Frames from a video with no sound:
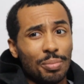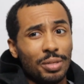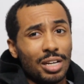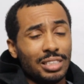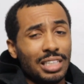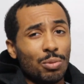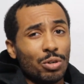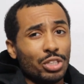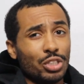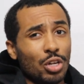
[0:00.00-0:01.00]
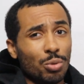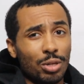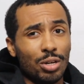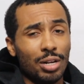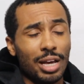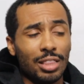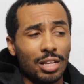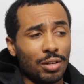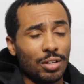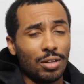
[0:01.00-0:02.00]
because they were so good and
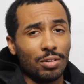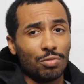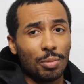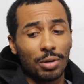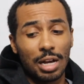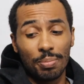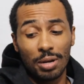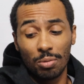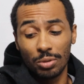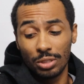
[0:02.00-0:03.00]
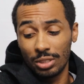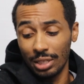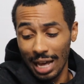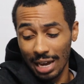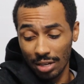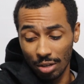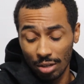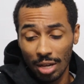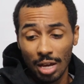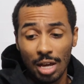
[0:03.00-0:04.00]
the rubber compound was that
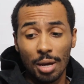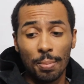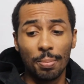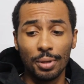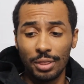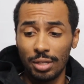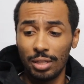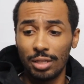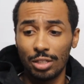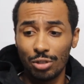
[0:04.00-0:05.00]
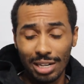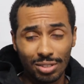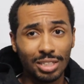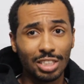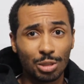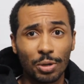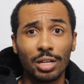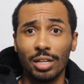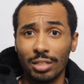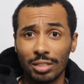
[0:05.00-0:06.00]
good. But the traction on these is
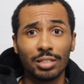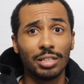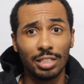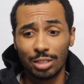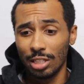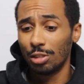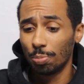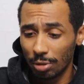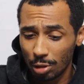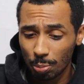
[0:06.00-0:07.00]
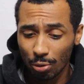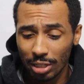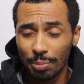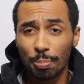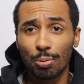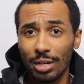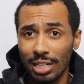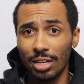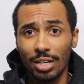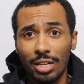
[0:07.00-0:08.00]
pretty good. It's pretty
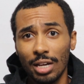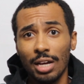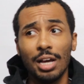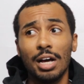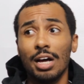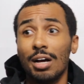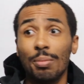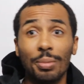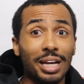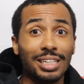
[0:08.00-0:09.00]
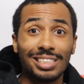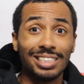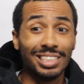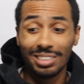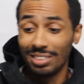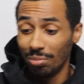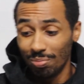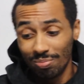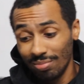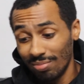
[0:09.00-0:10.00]
good. It's
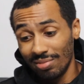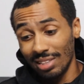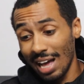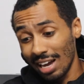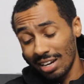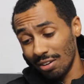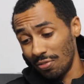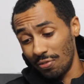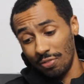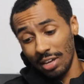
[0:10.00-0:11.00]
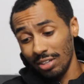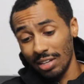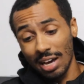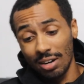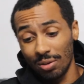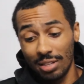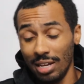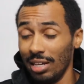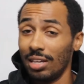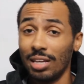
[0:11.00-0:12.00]
not gonna fail you, I don't
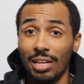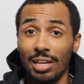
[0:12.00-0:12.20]
think.